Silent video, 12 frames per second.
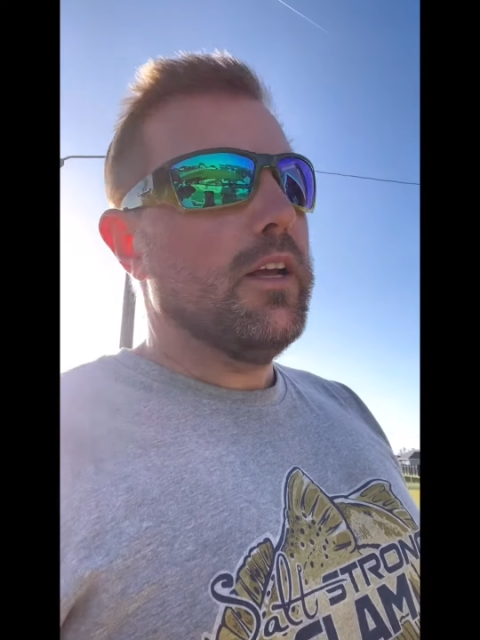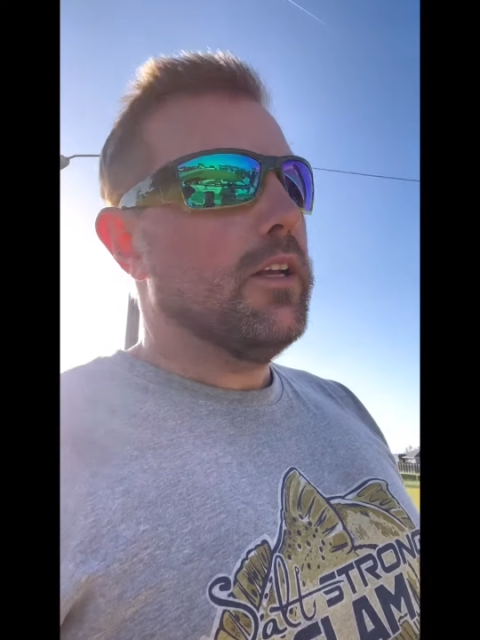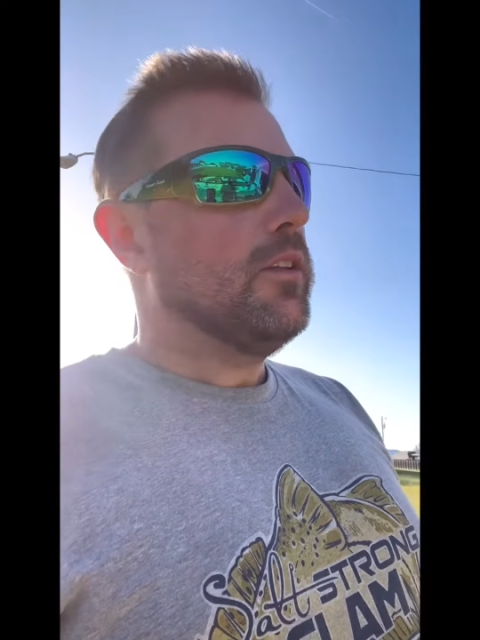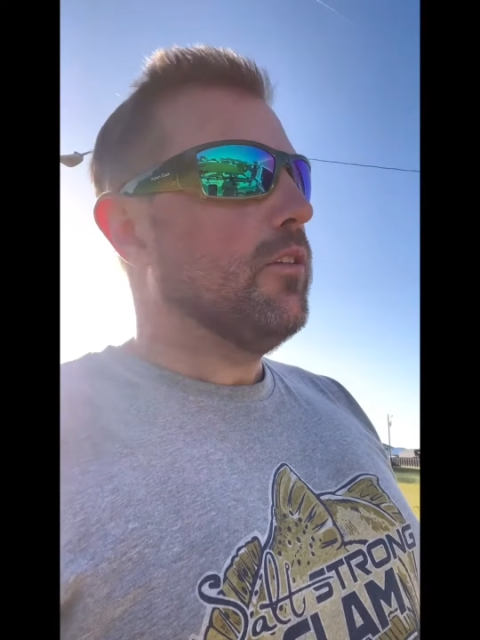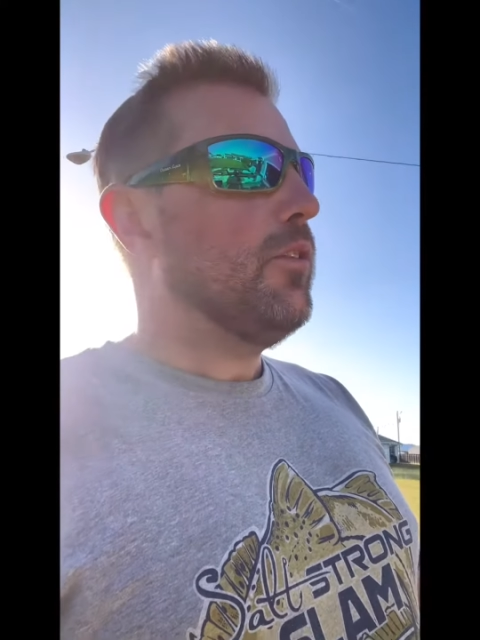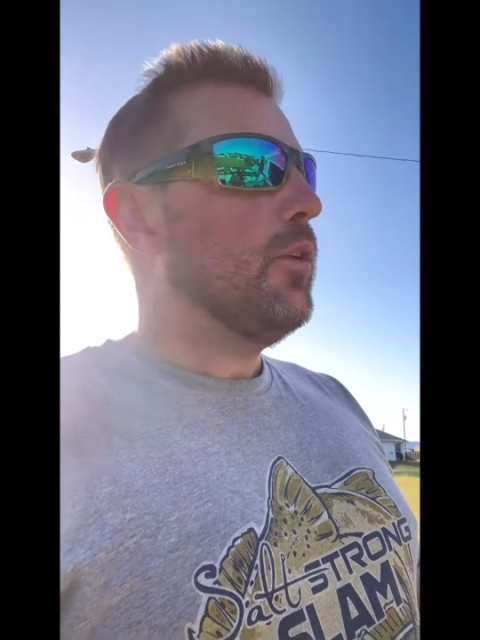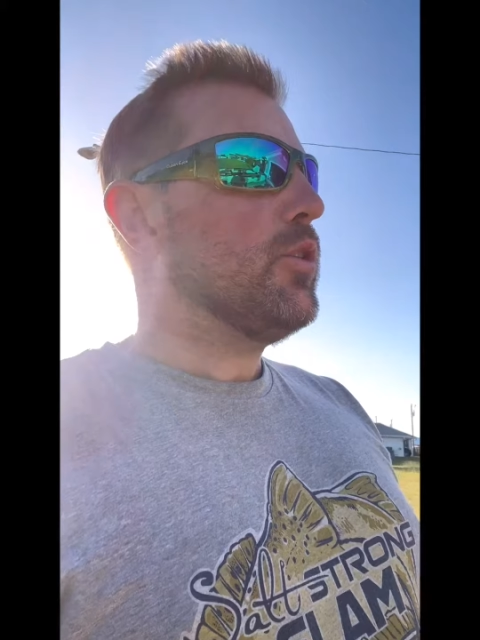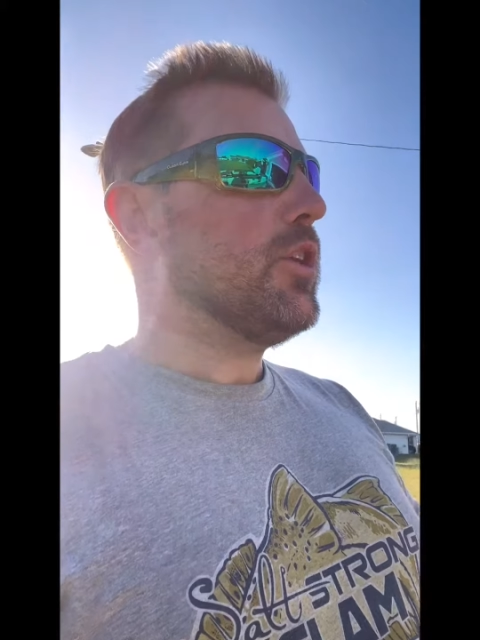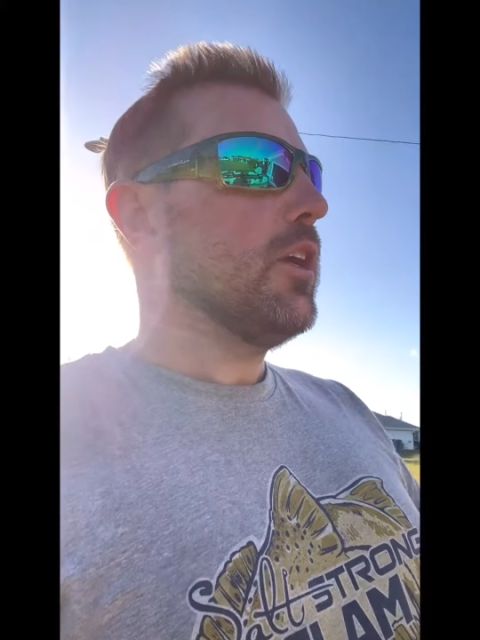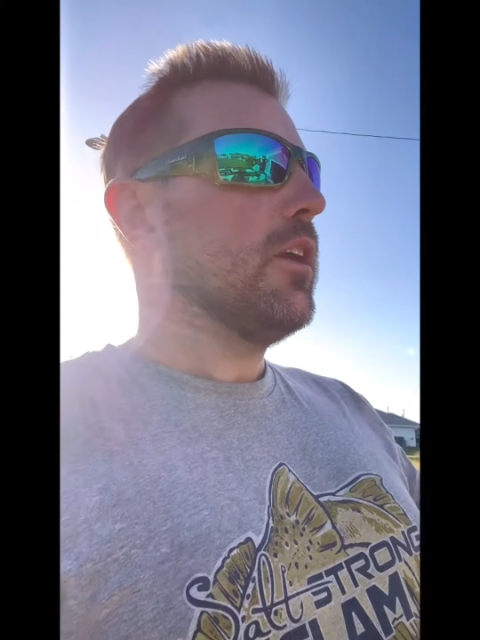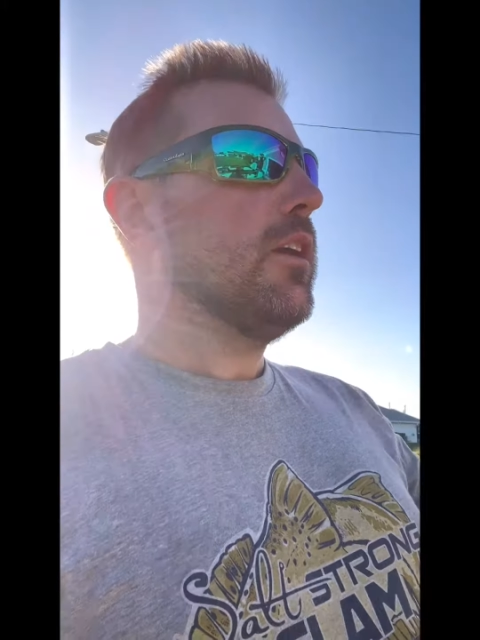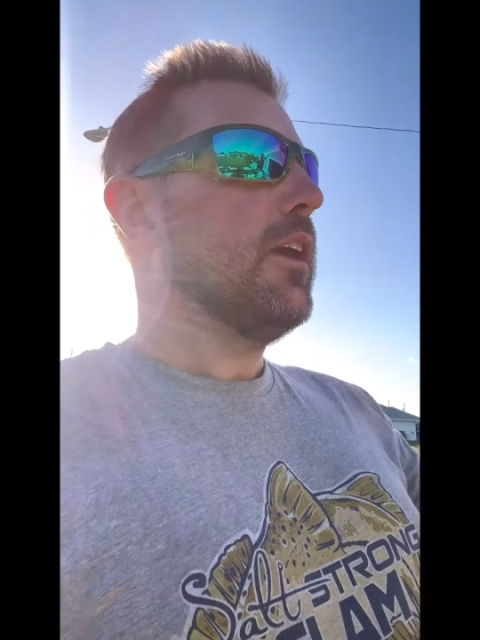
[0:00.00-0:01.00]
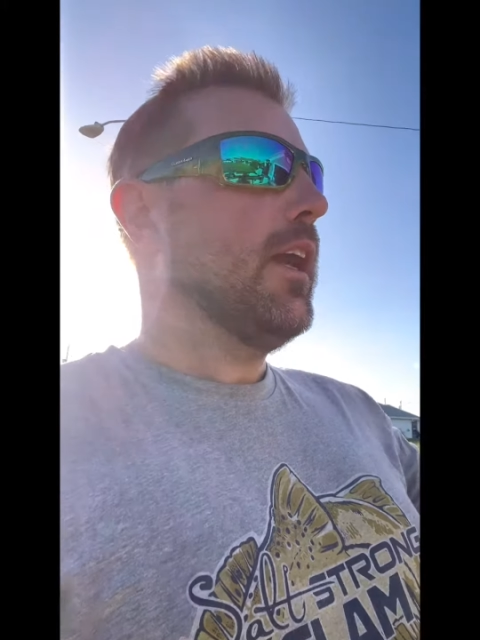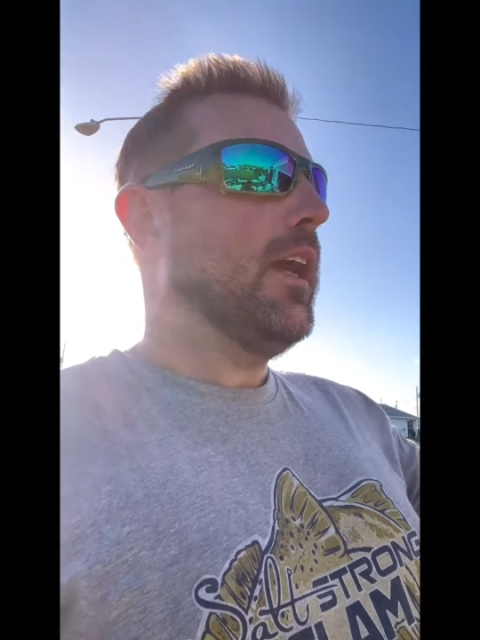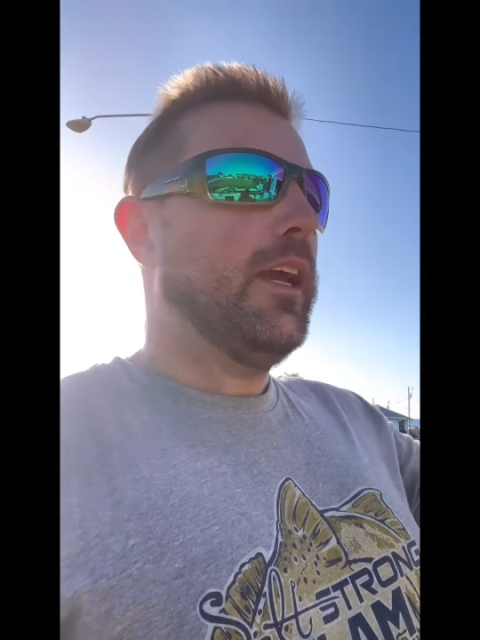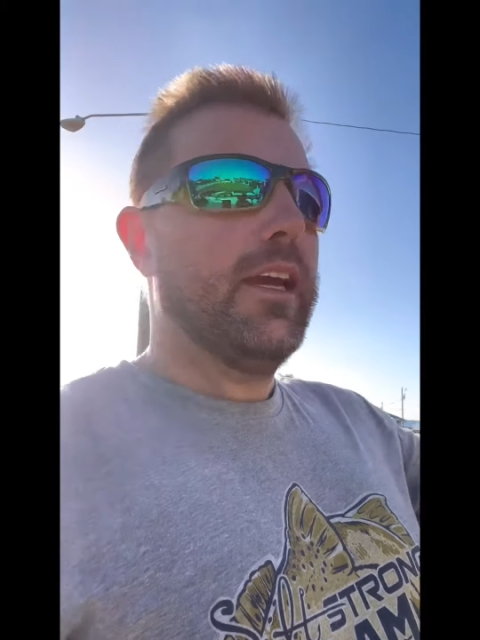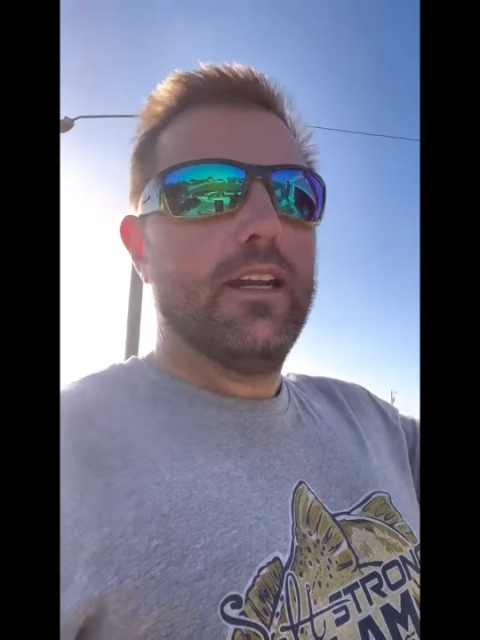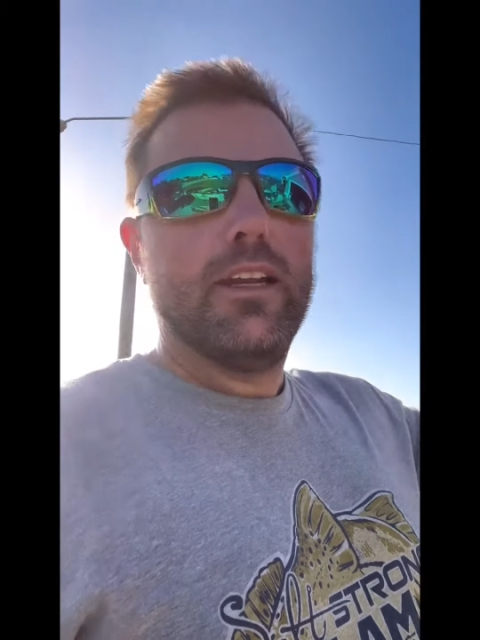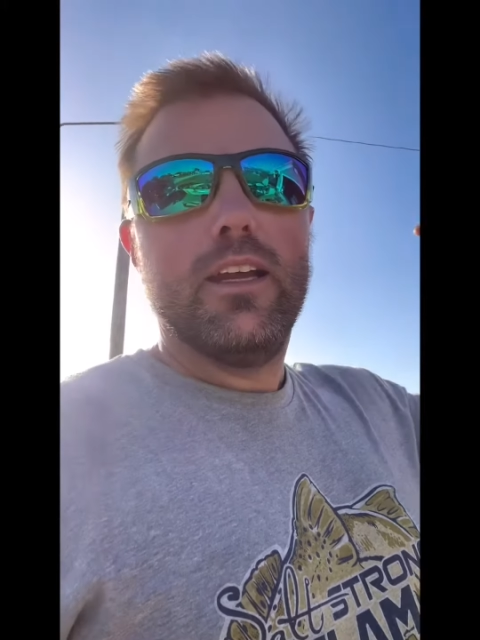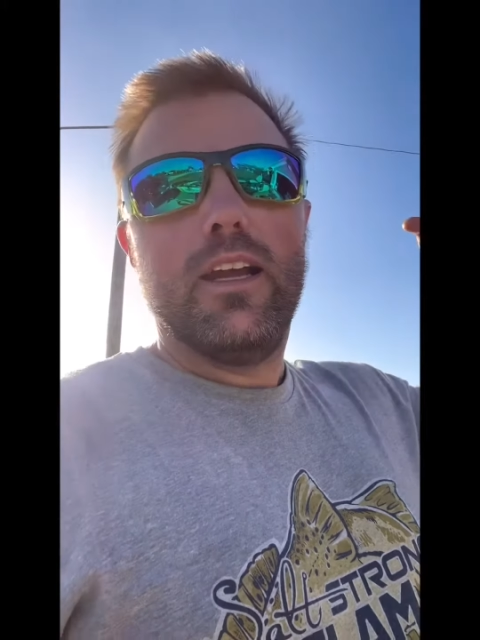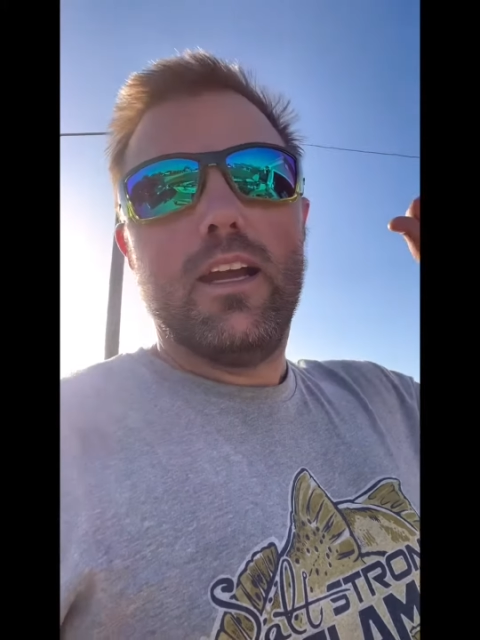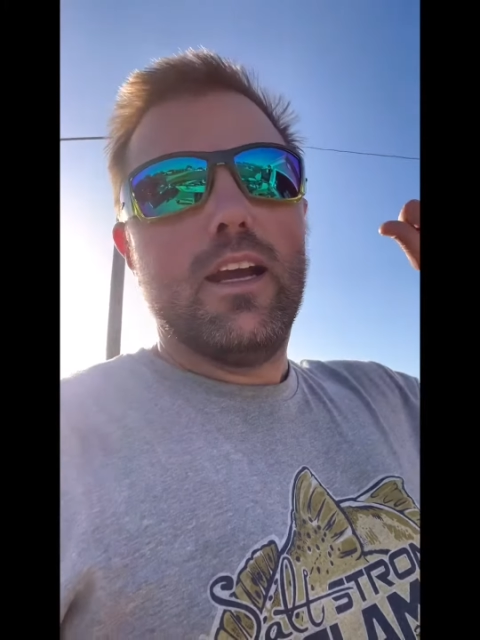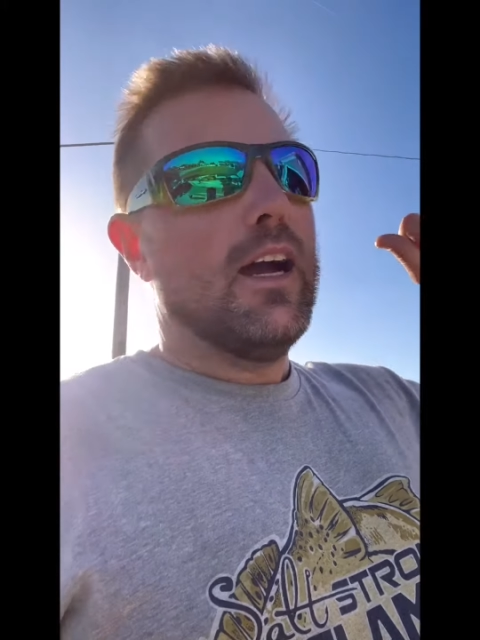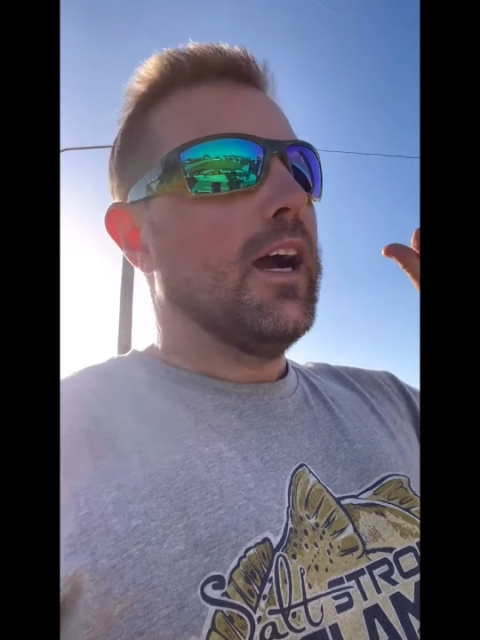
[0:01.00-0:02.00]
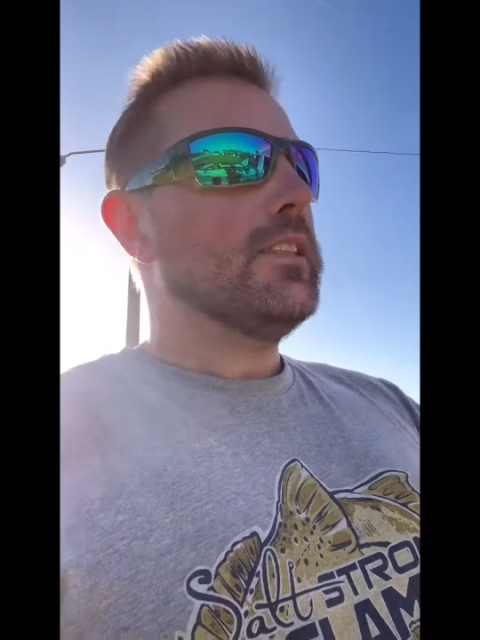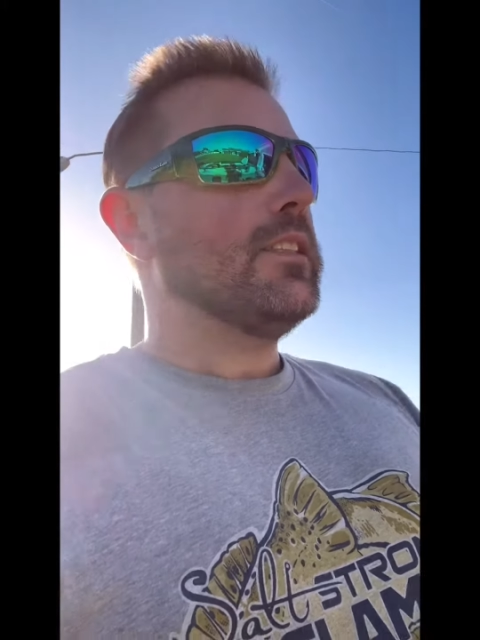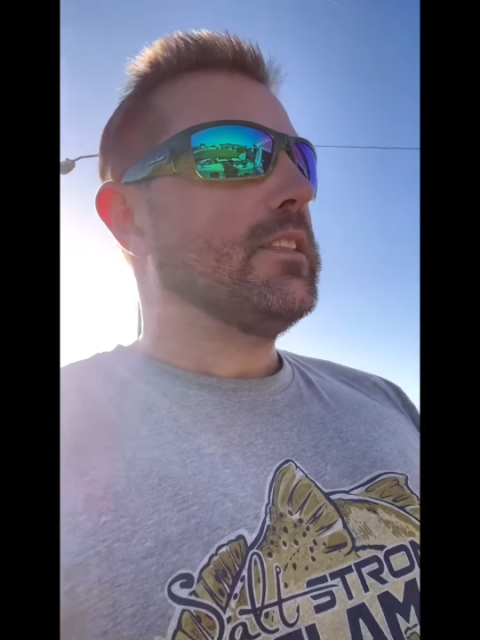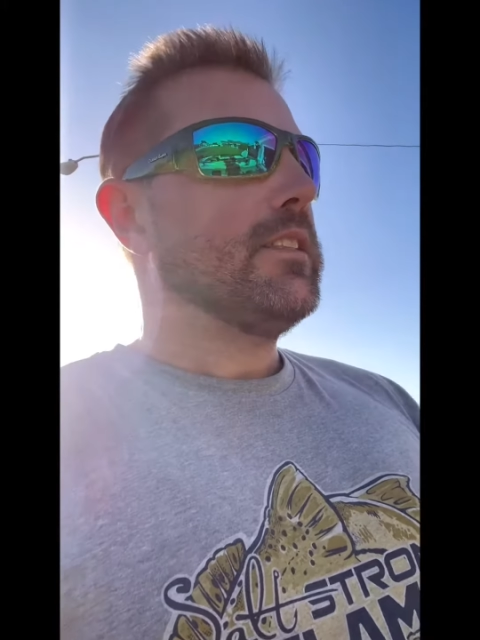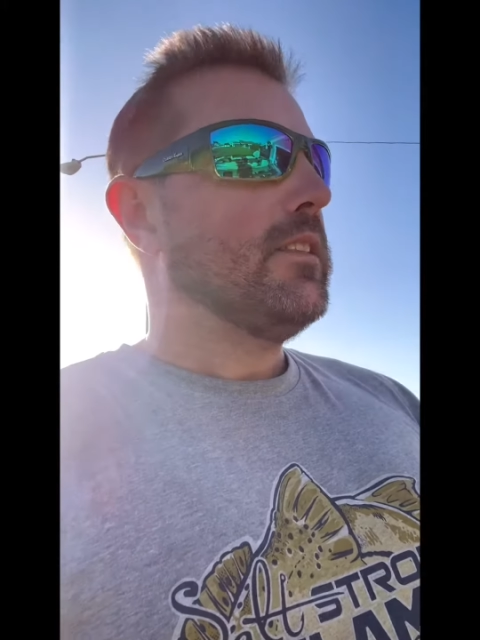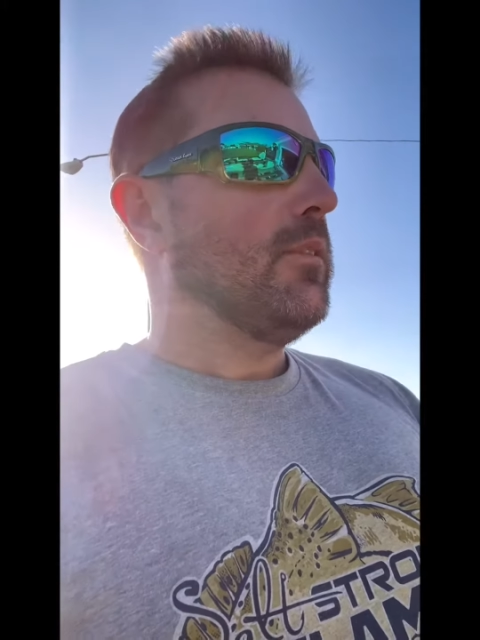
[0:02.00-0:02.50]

the future and I just,